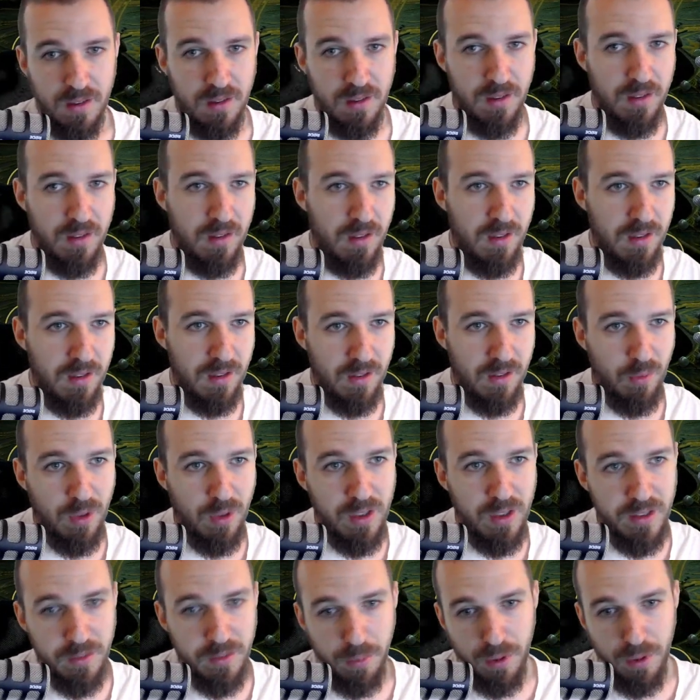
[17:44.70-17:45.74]
while
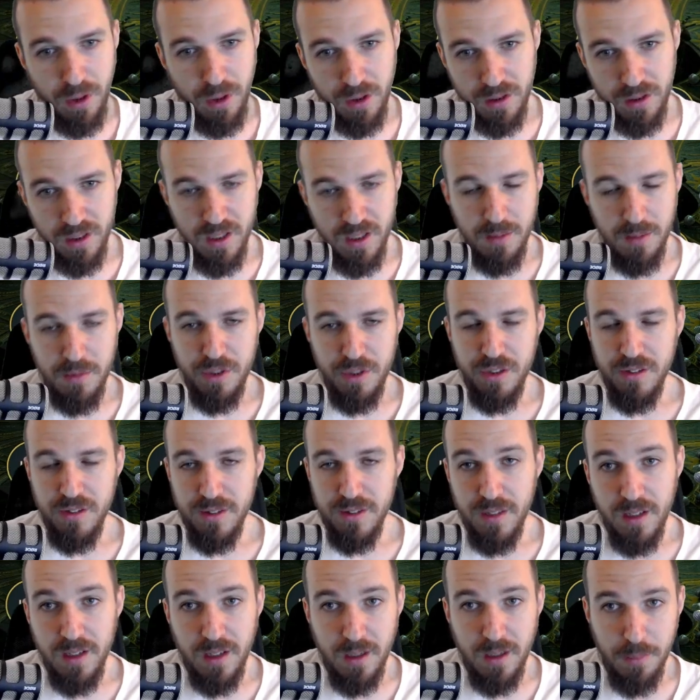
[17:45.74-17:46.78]
the block damage is
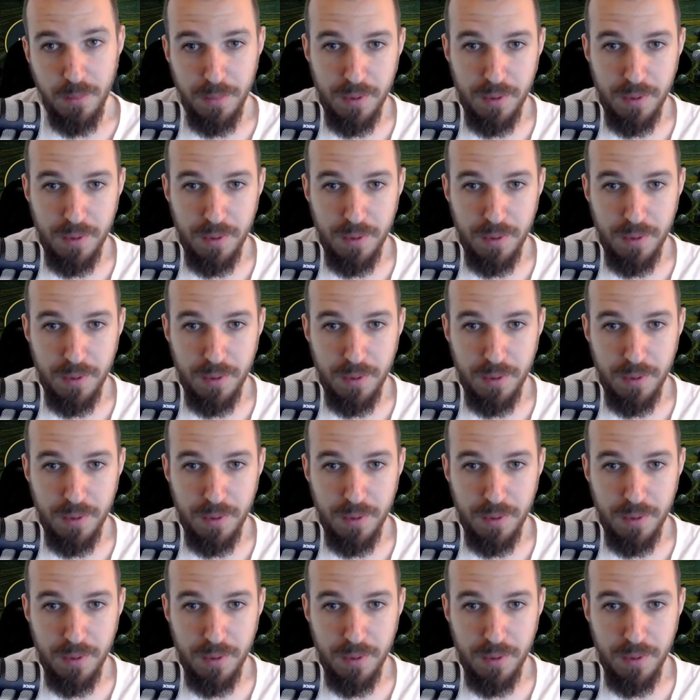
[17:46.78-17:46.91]
not up.